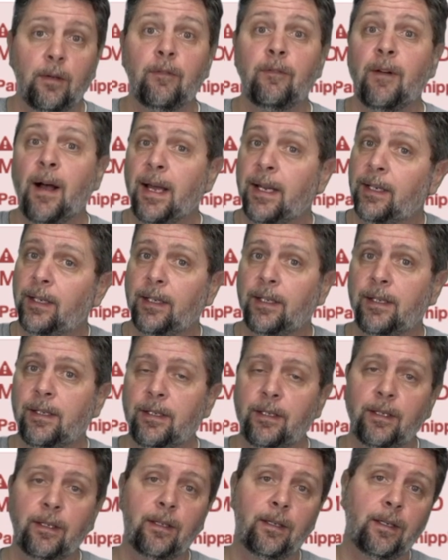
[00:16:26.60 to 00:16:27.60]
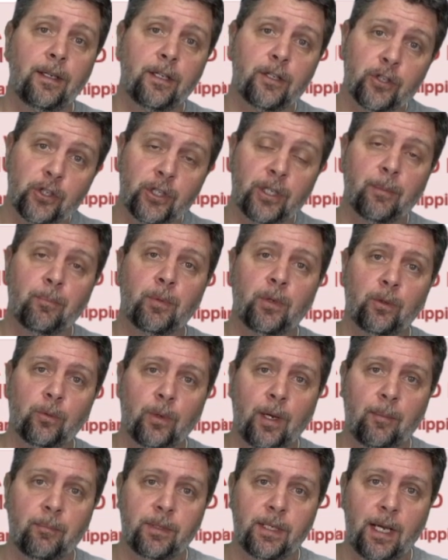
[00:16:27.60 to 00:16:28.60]
Finally, here's Ship Your
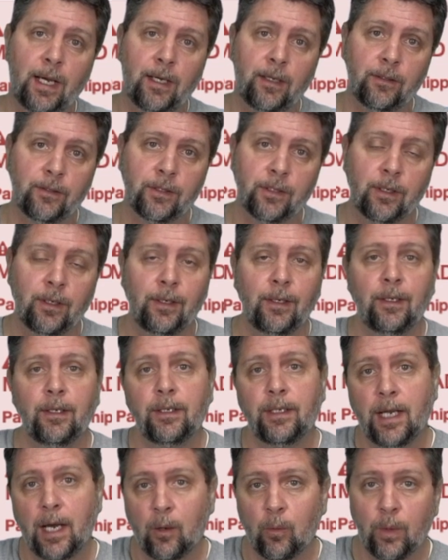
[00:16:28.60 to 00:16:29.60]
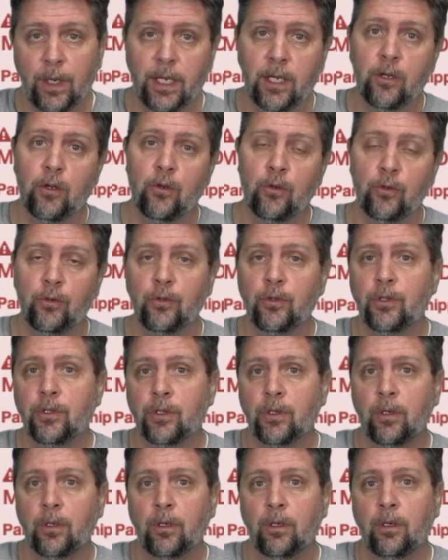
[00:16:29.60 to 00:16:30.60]
Reptiles. Now we
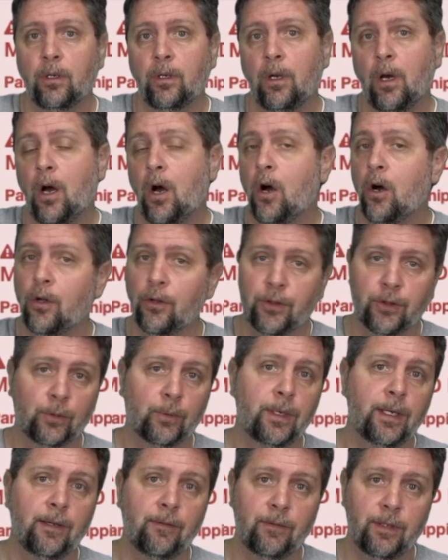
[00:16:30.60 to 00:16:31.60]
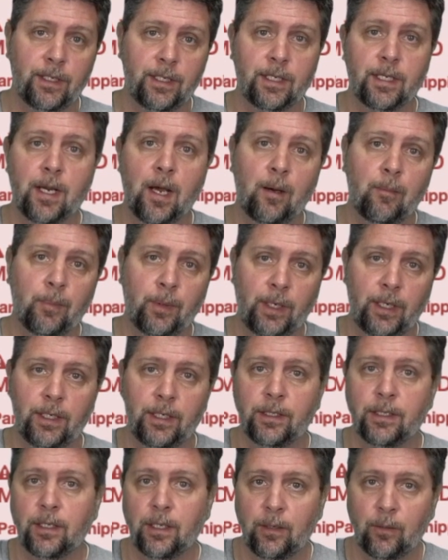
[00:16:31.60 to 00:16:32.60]
use all 3 of these
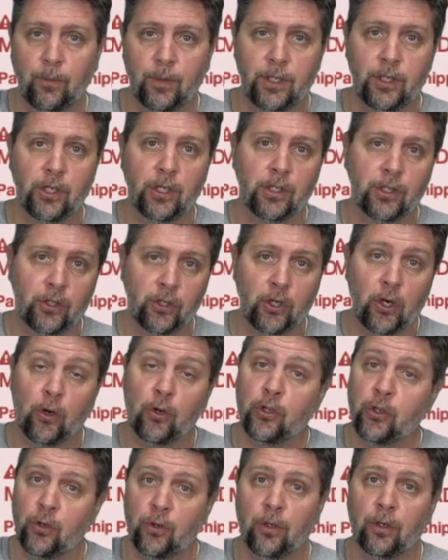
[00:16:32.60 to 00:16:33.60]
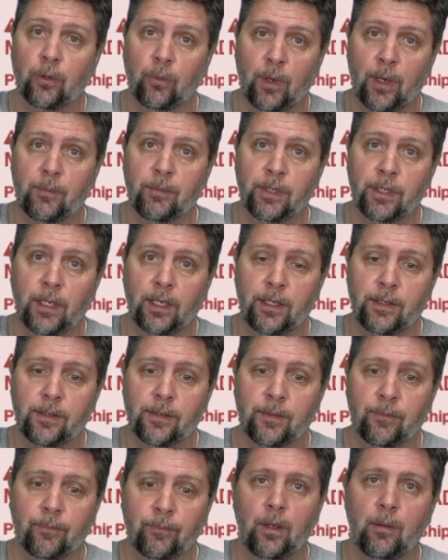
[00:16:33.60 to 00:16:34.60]
companies that we just showed you their
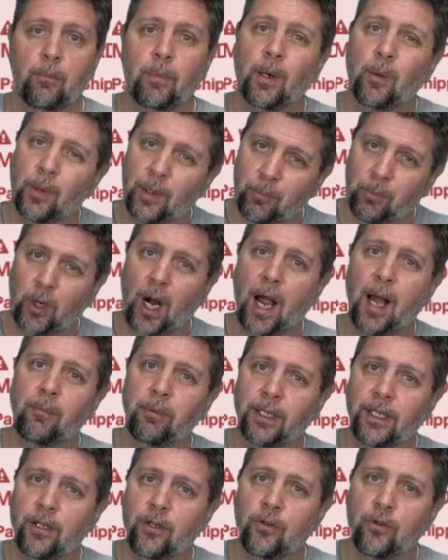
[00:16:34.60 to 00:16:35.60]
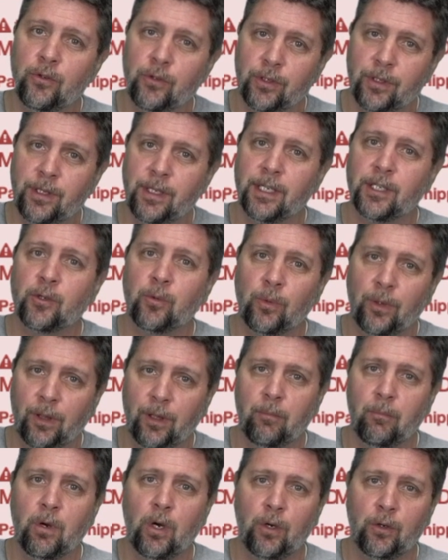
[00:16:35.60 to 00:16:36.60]
websites, but we probably use this one
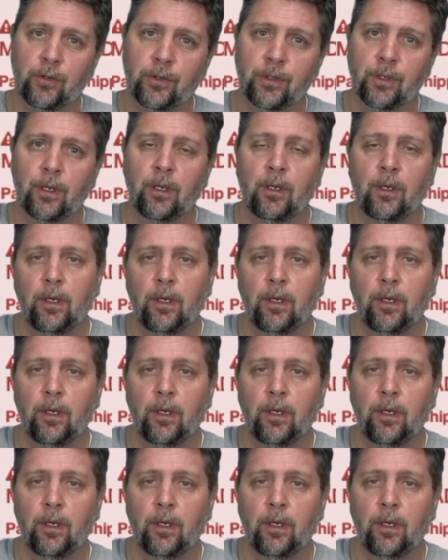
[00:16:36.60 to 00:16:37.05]
the most.